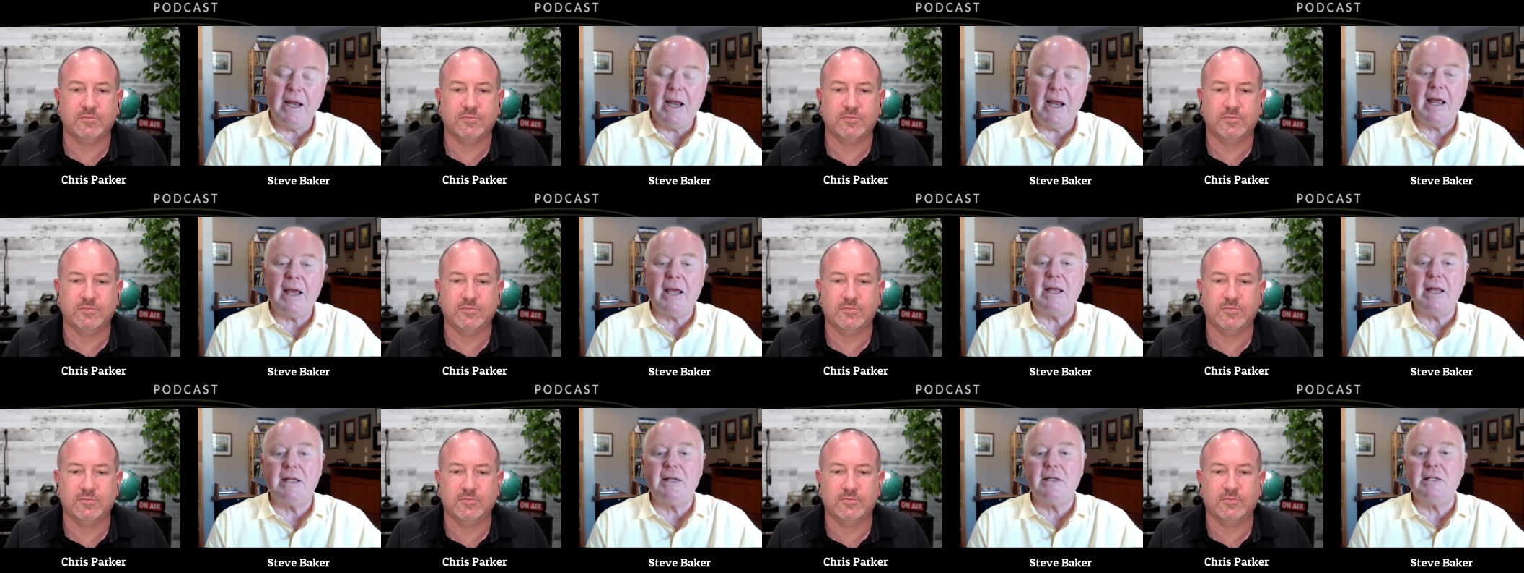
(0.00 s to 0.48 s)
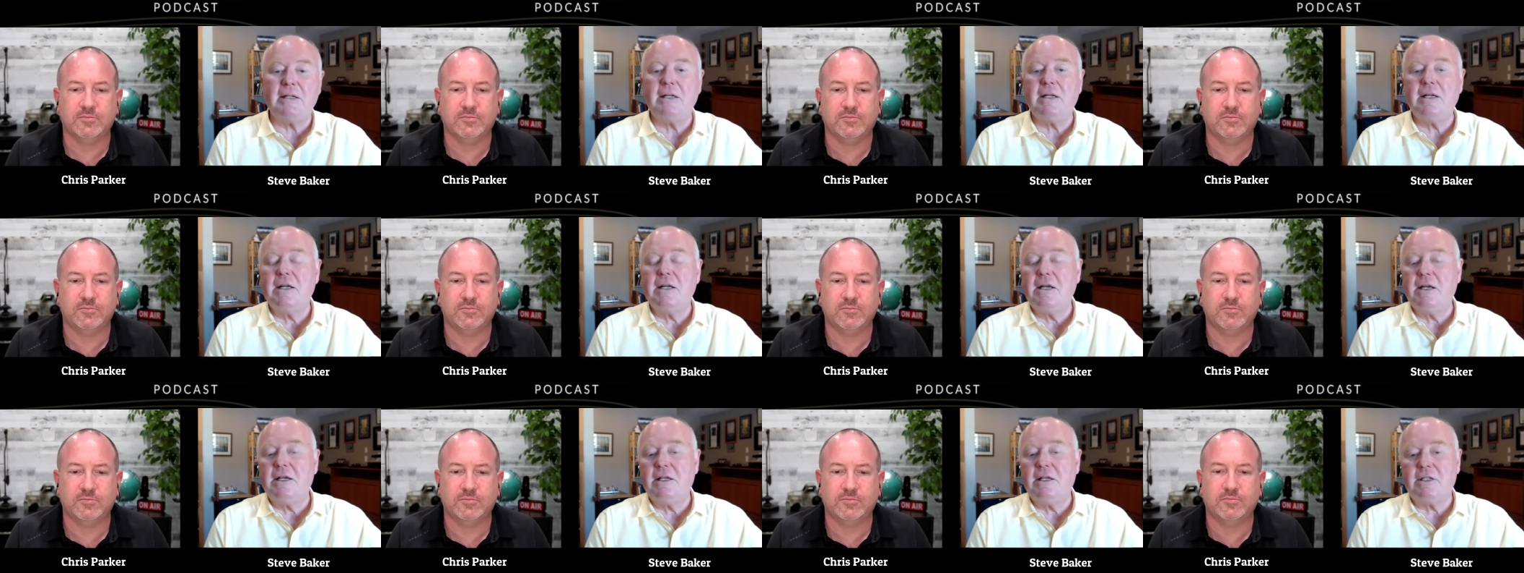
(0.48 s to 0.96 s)
Speaker 1: And
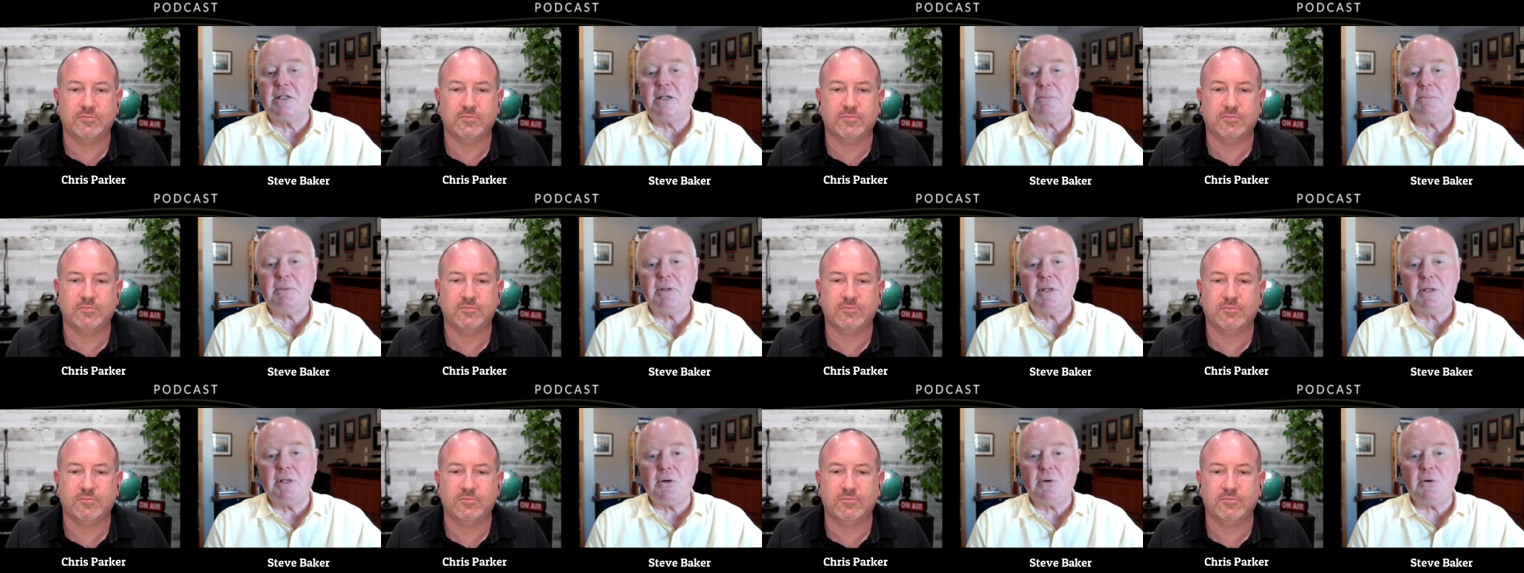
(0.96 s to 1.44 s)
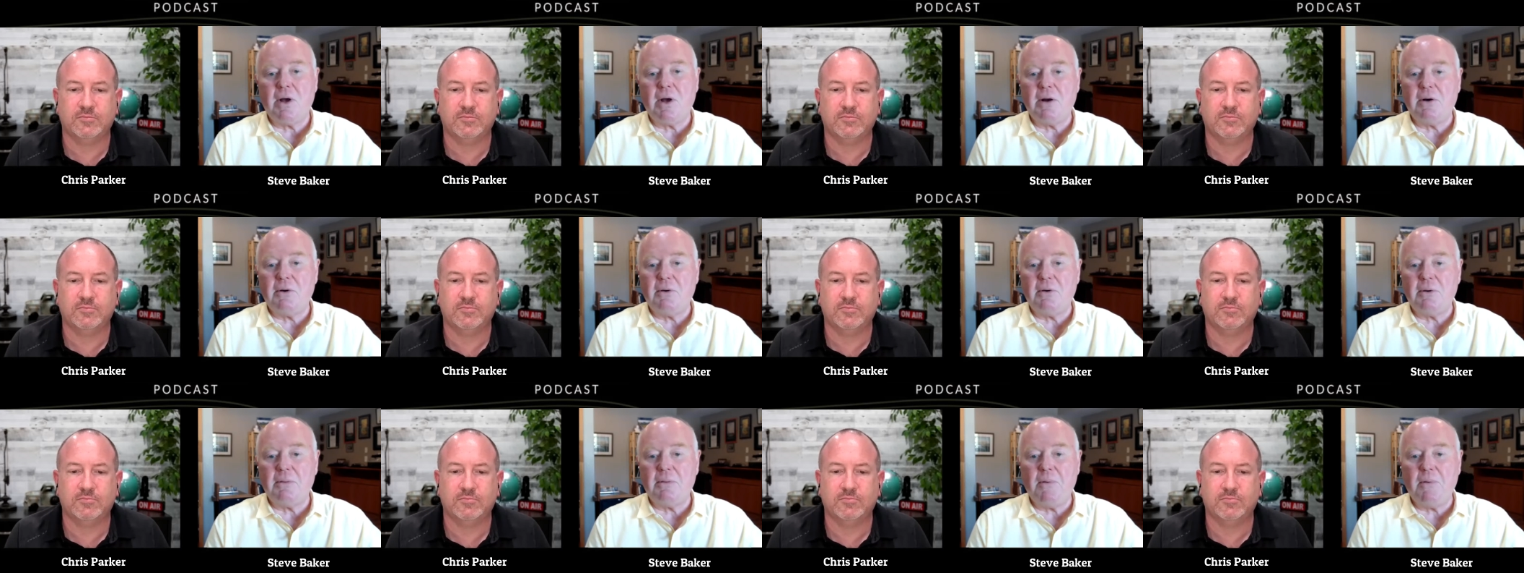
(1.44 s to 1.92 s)
some of the credit
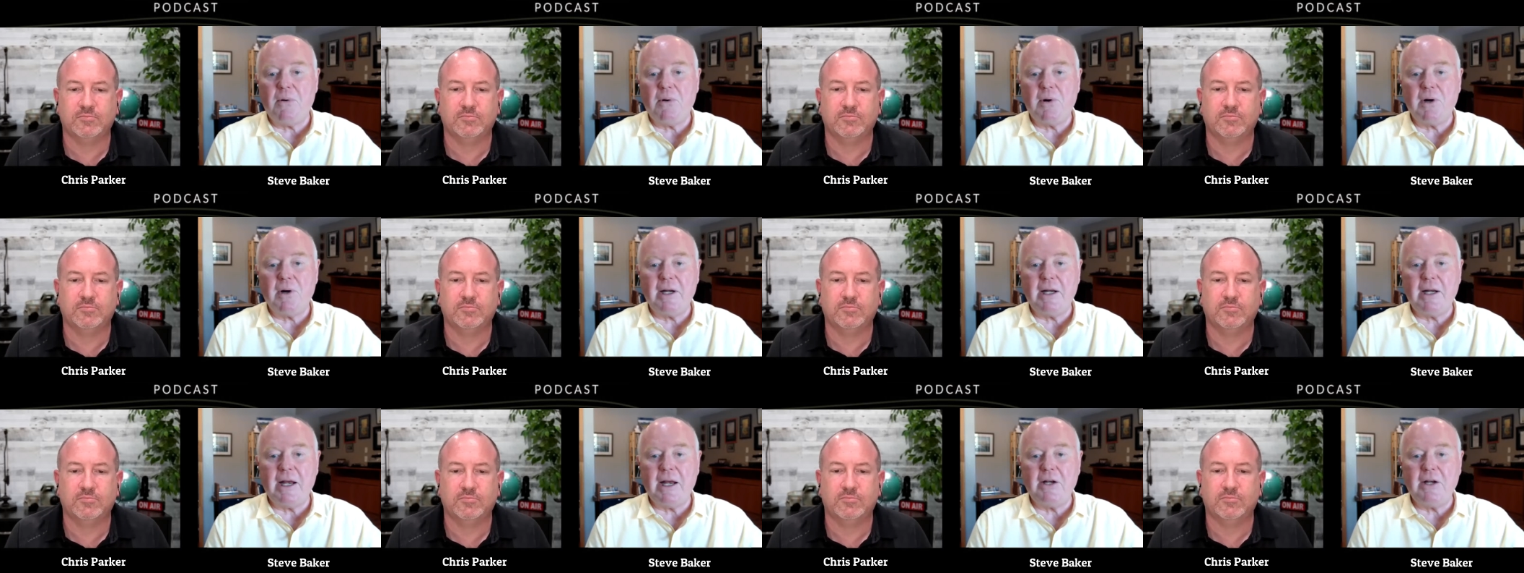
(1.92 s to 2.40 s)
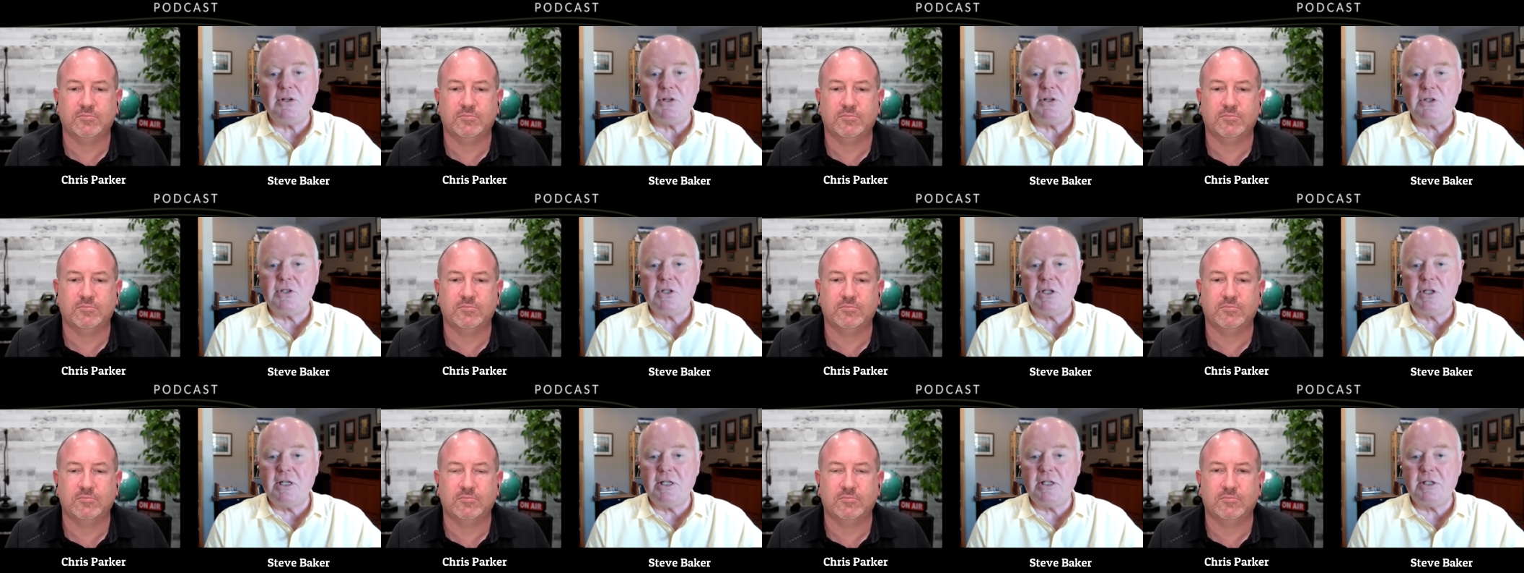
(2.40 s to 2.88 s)
reporting
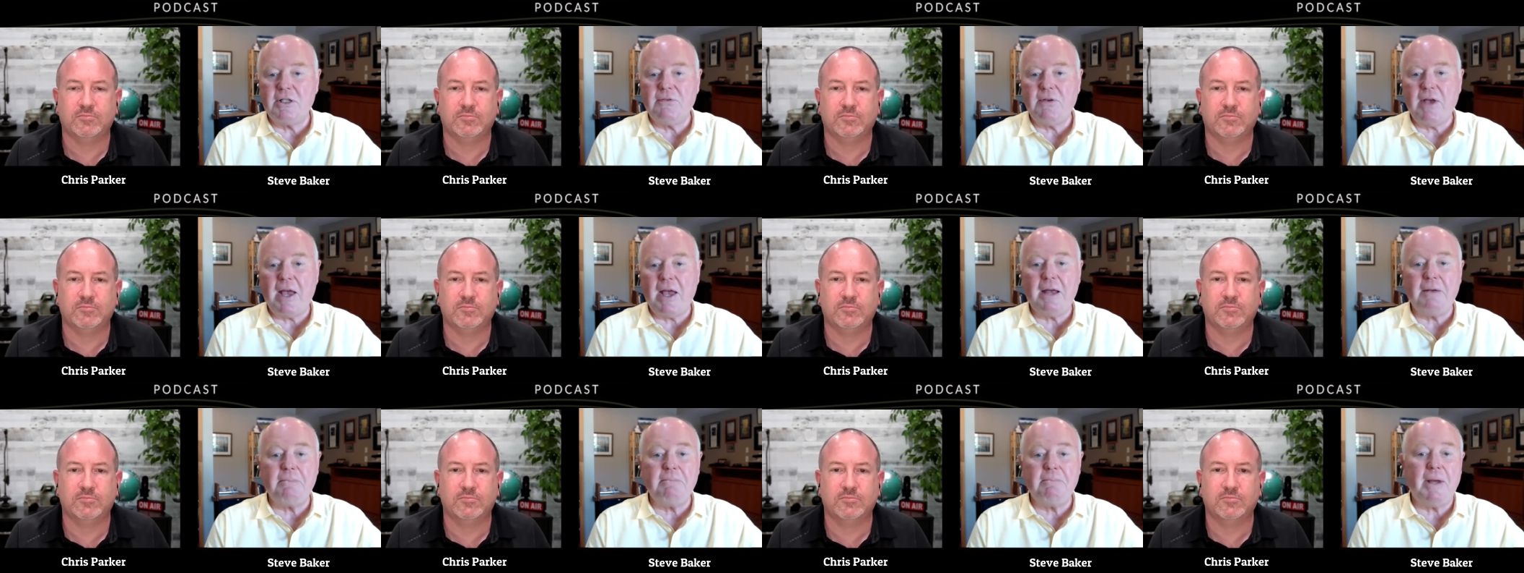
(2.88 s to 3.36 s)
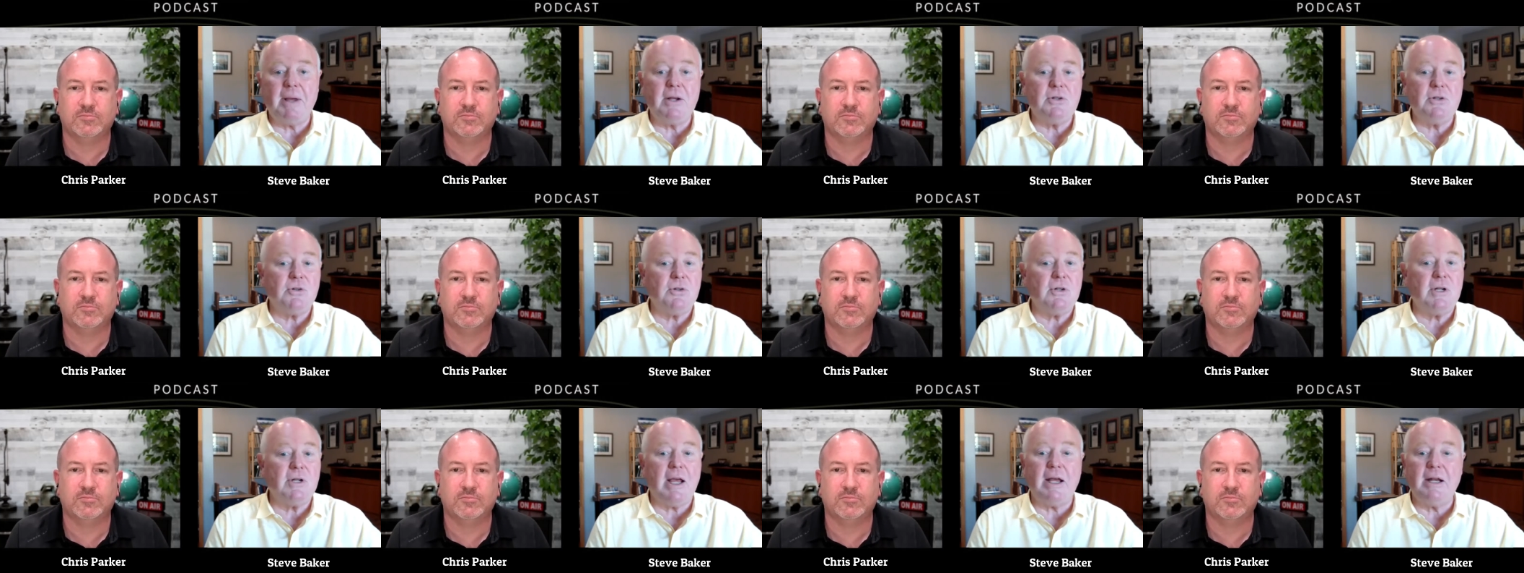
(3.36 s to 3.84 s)
agencies have had major
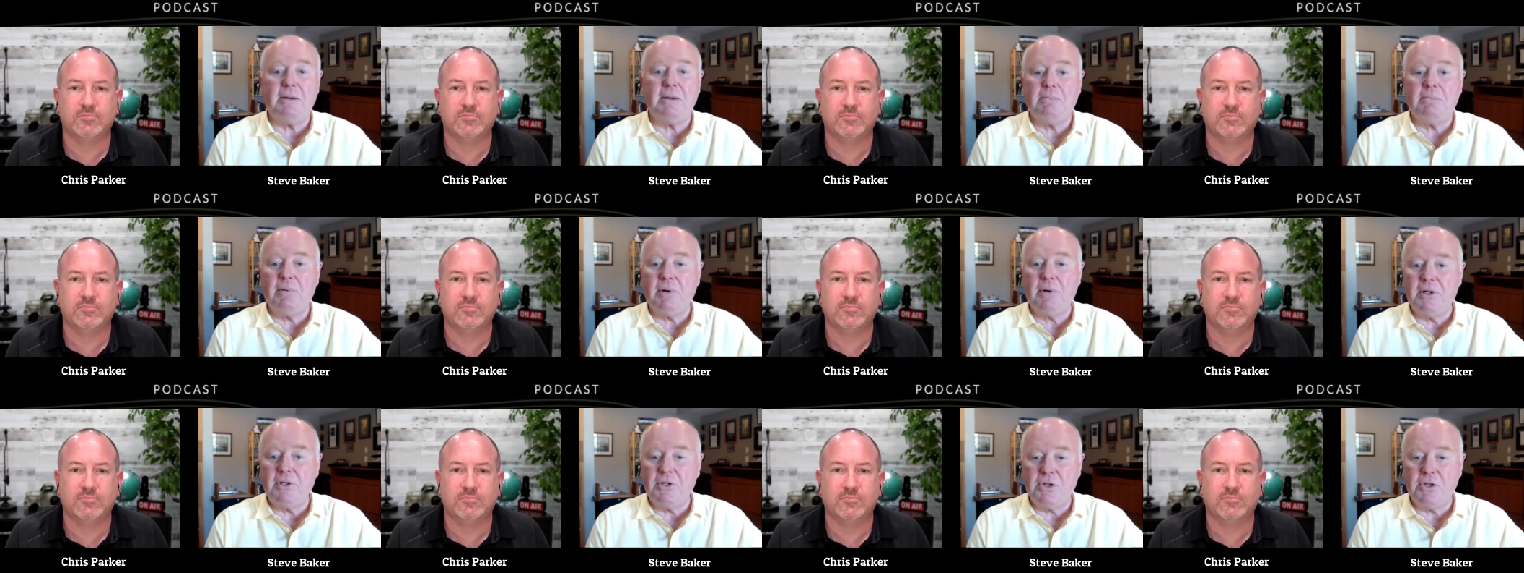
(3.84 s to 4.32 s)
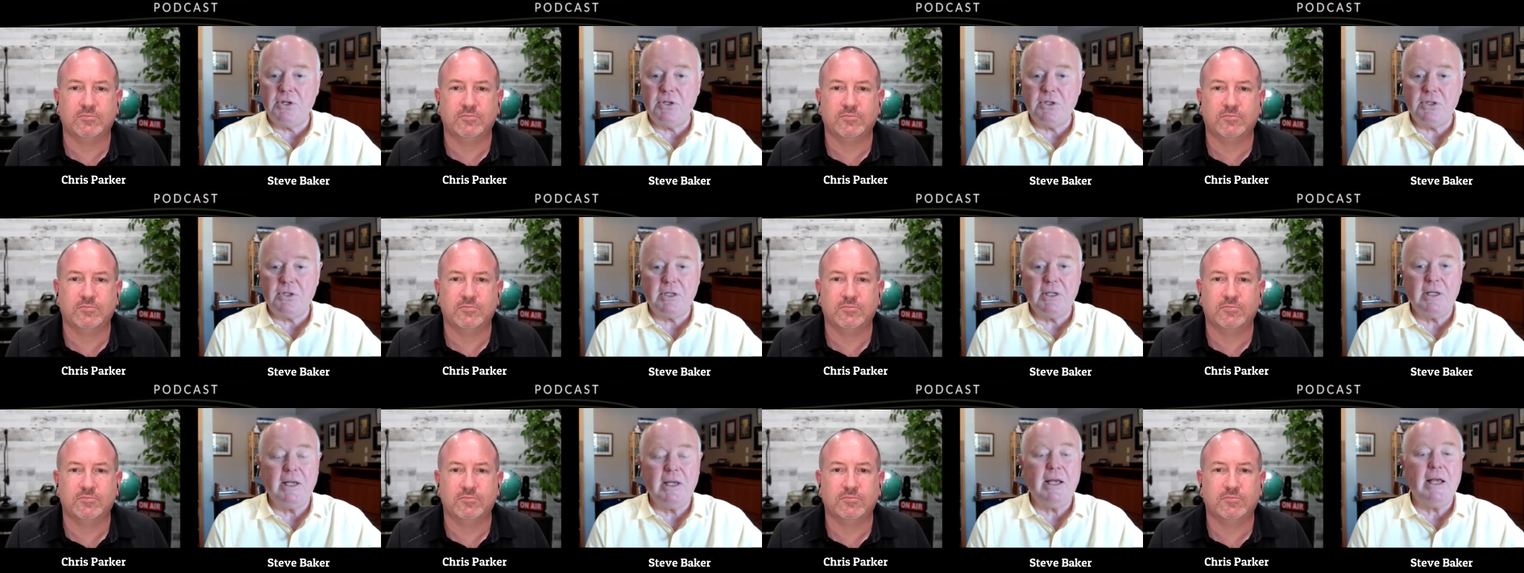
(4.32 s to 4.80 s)
data
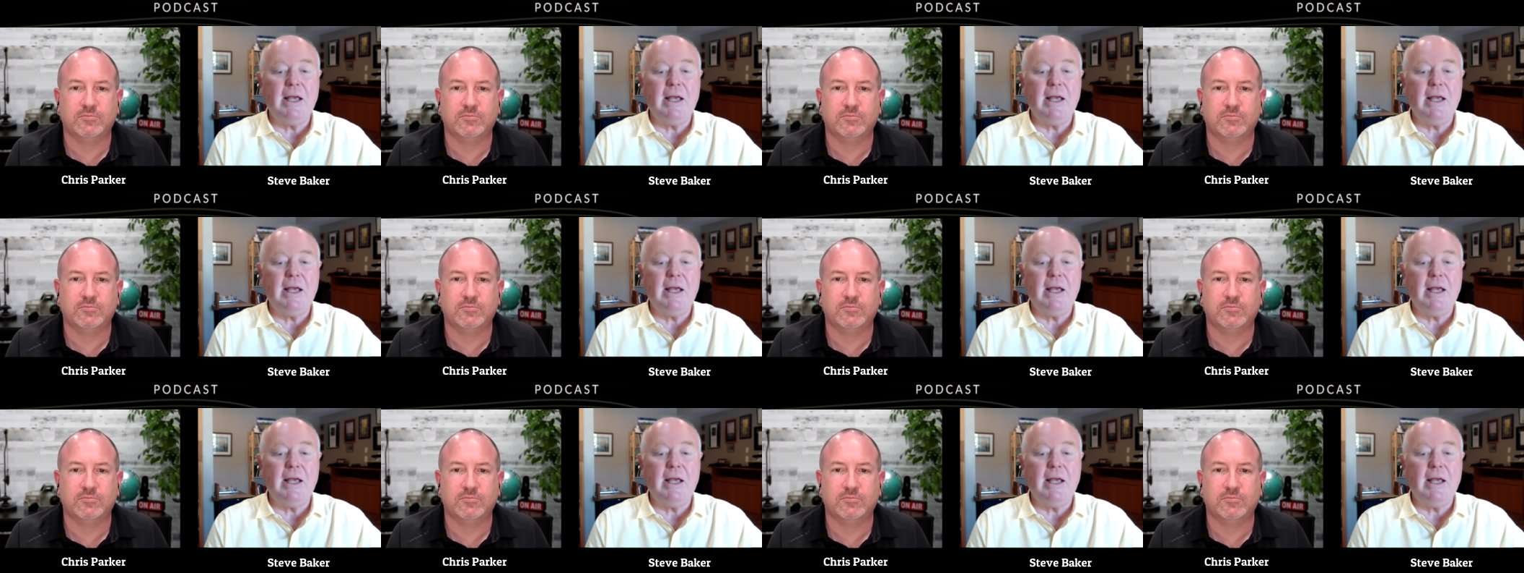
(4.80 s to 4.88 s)
breaches.